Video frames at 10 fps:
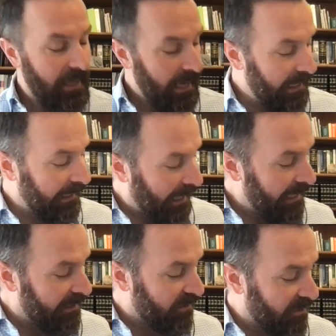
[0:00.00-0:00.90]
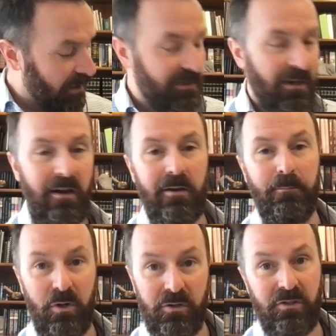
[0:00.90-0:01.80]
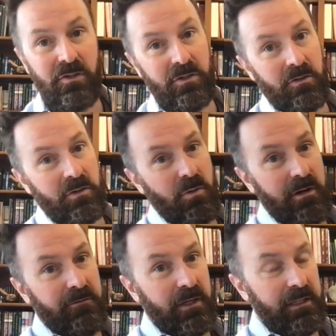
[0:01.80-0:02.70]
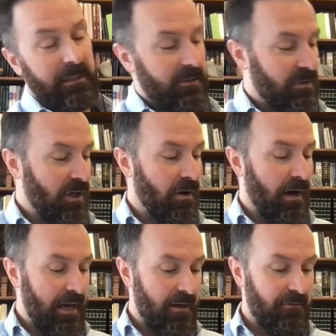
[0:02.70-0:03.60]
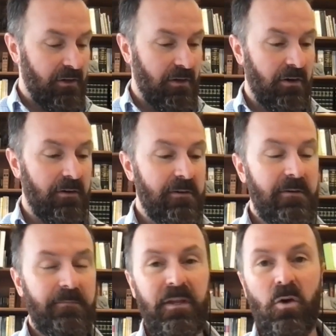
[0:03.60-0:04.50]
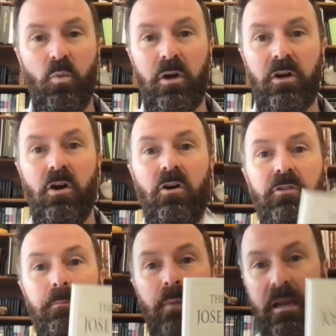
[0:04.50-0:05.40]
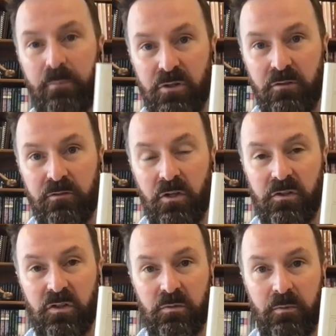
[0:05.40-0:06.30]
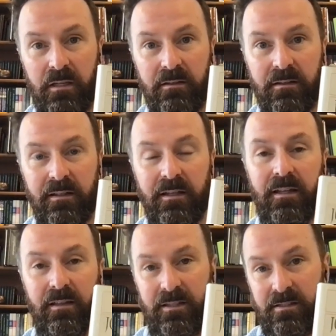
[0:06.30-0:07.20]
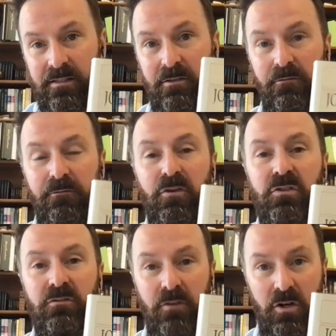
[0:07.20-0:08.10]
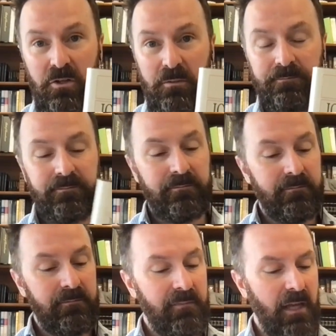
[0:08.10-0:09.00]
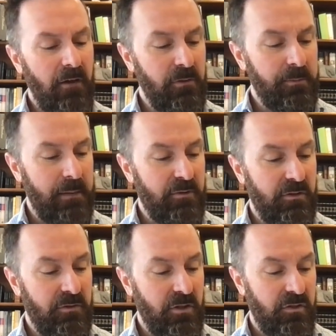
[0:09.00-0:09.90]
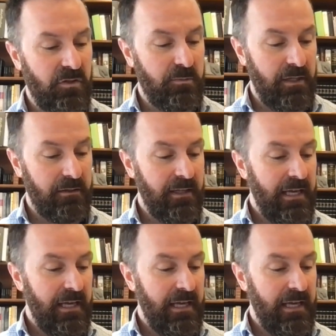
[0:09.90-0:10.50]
And it kind of starts on a personal note, quite frankly. So I have here what are called the Papers of Joseph Smith. This is the first volume of the Papers of Joseph Smith.